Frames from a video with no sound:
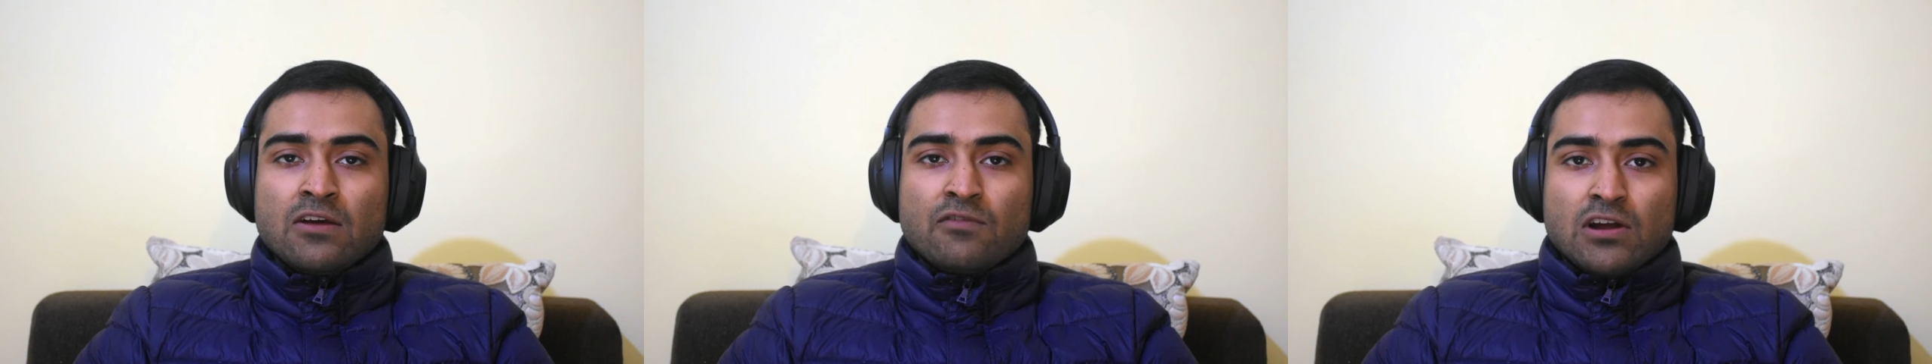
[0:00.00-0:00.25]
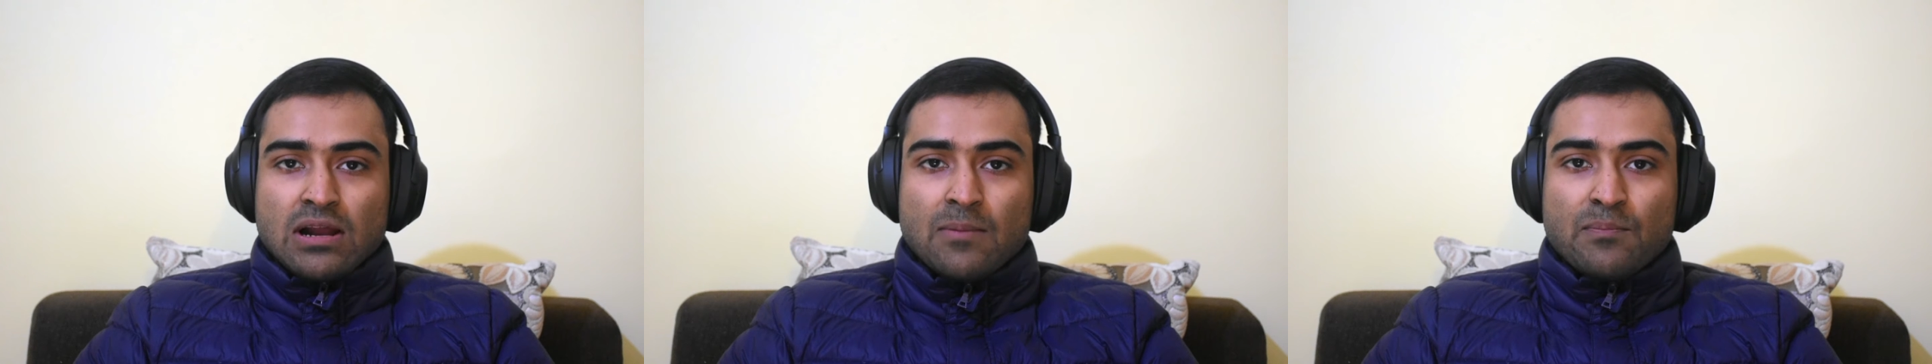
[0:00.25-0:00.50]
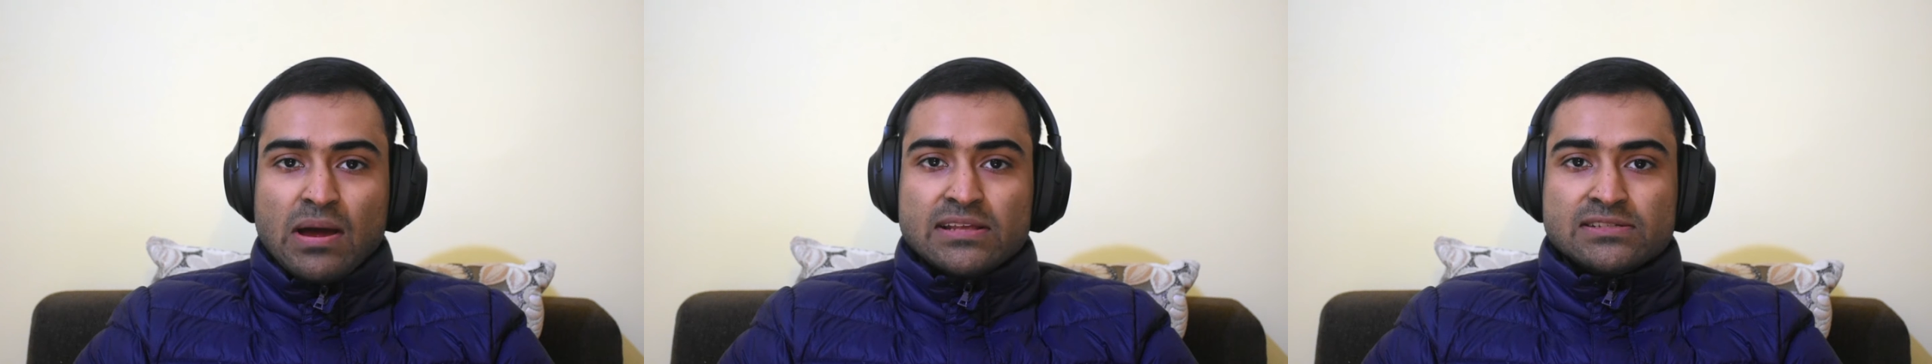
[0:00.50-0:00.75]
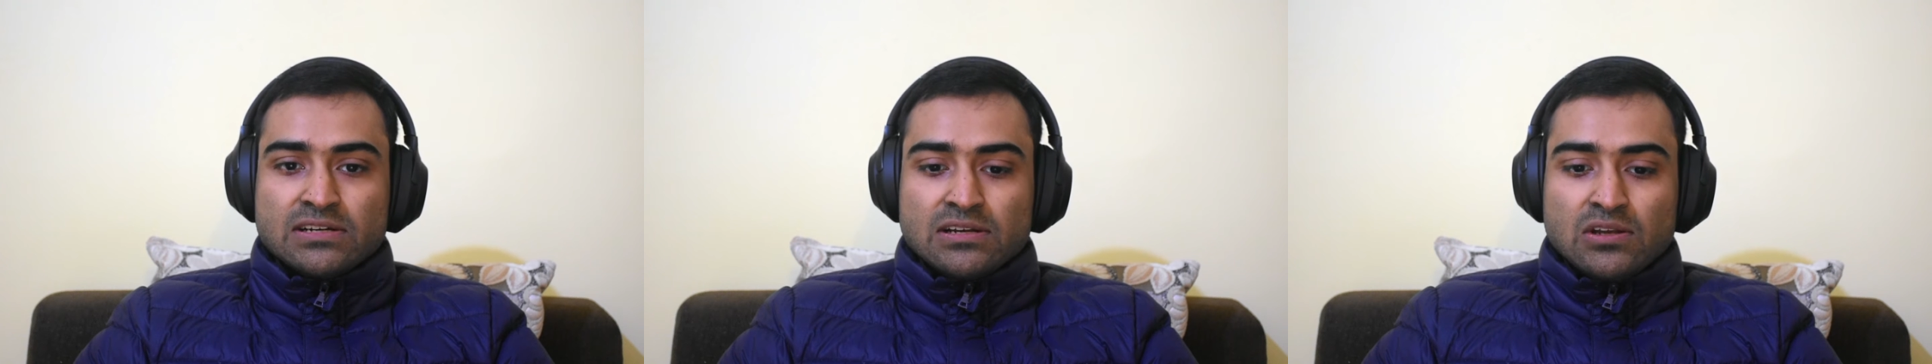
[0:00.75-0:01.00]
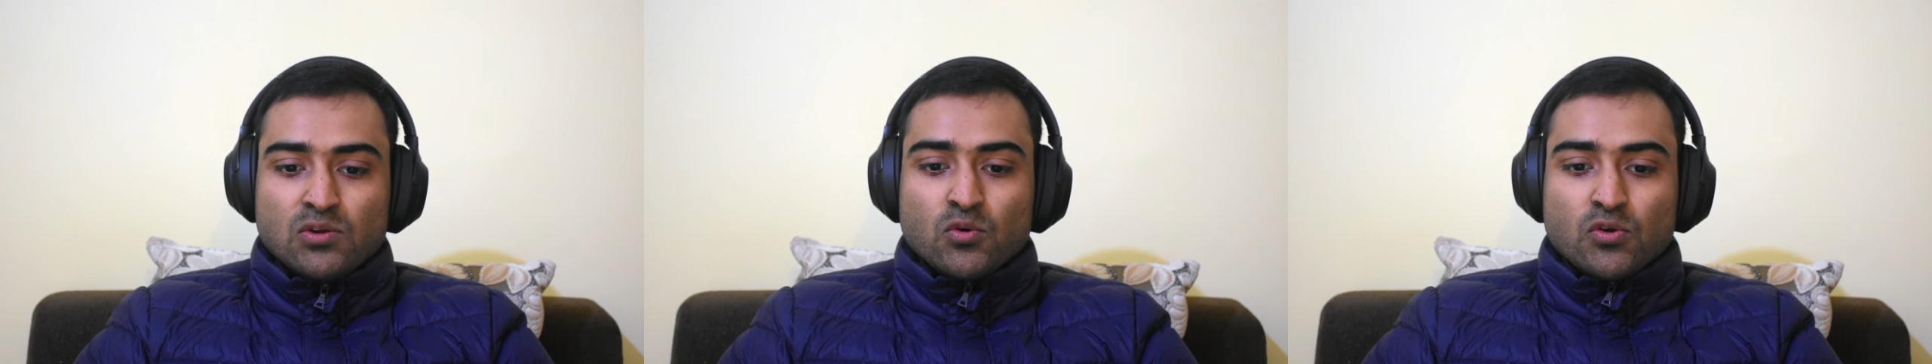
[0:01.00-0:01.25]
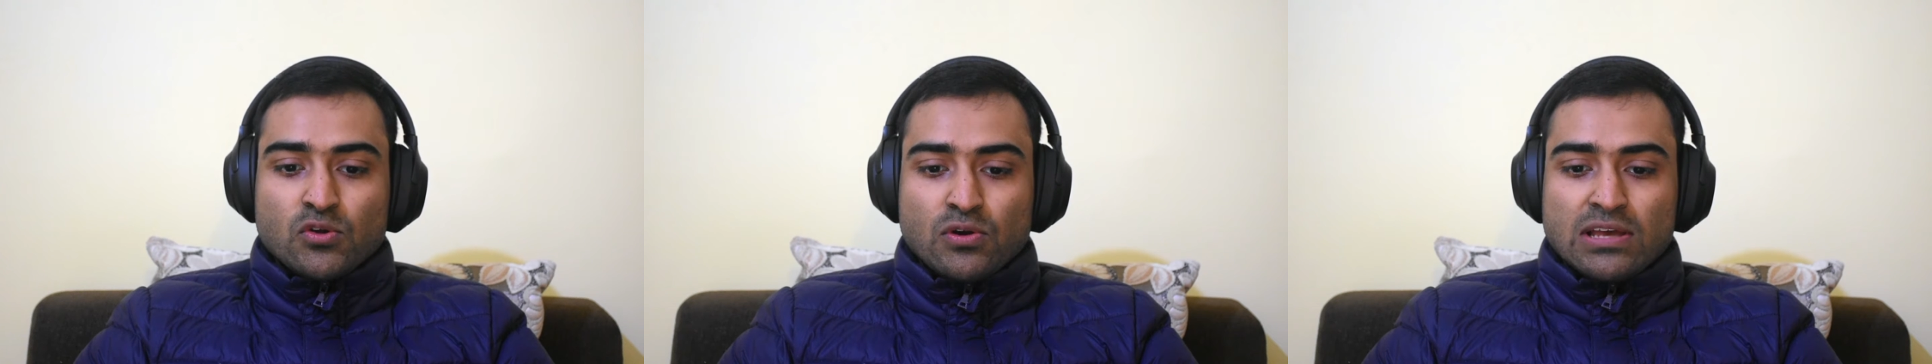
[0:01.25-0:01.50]
For comparison,
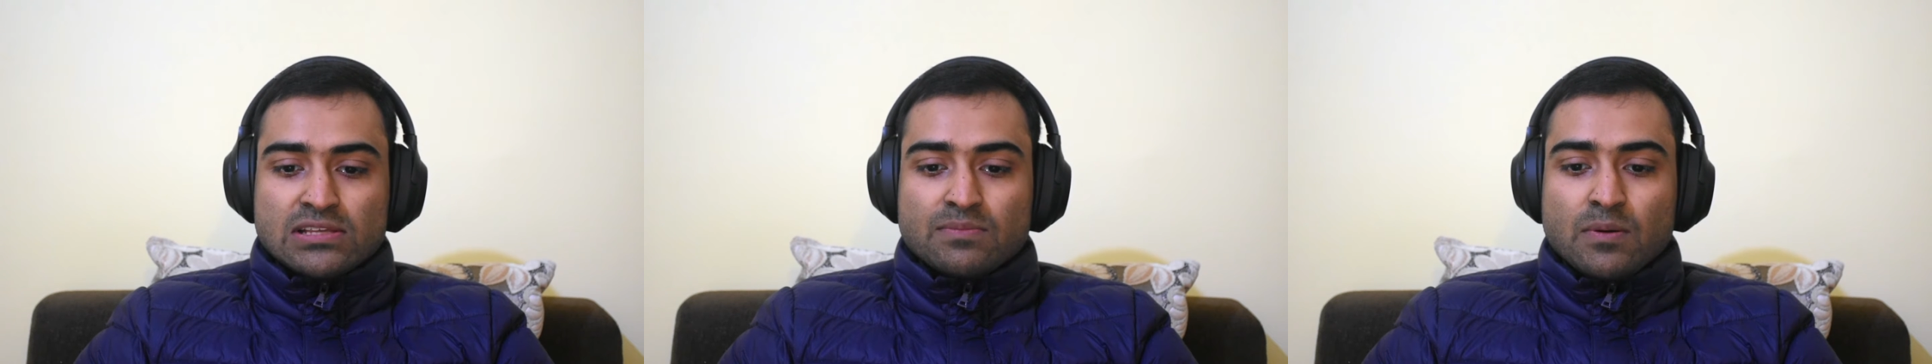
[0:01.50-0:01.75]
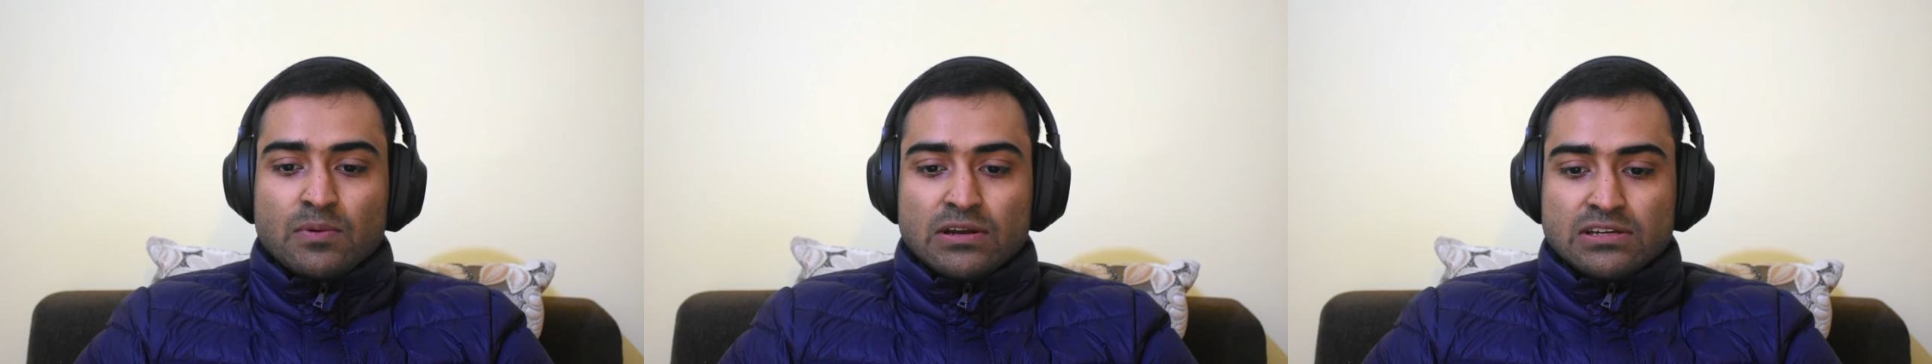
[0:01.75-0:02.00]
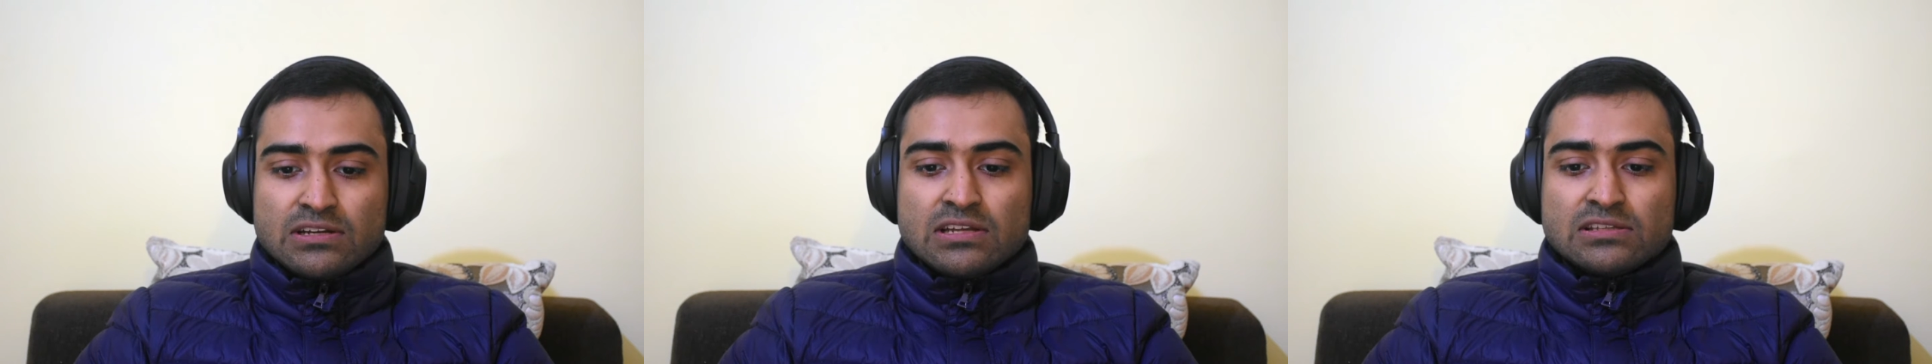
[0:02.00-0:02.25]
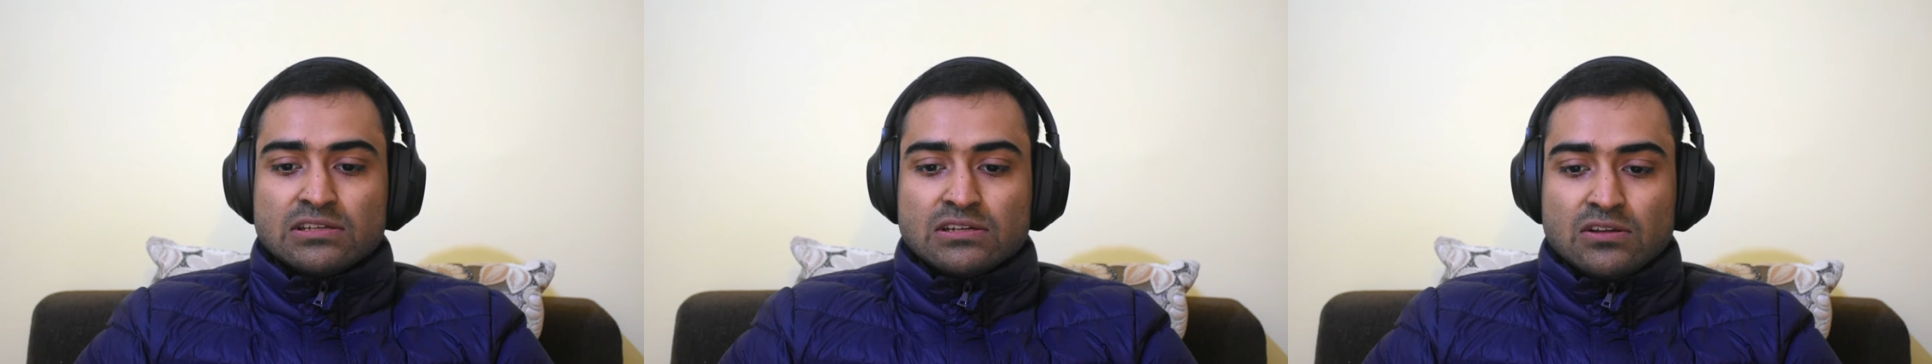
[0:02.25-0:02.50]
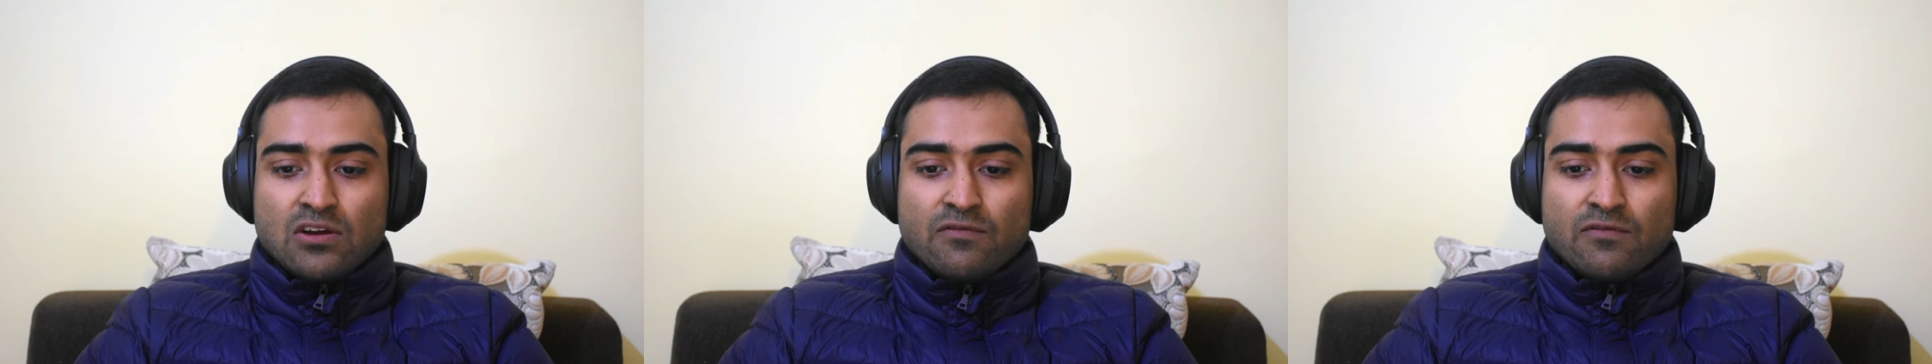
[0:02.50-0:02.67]
Tokyo has a population density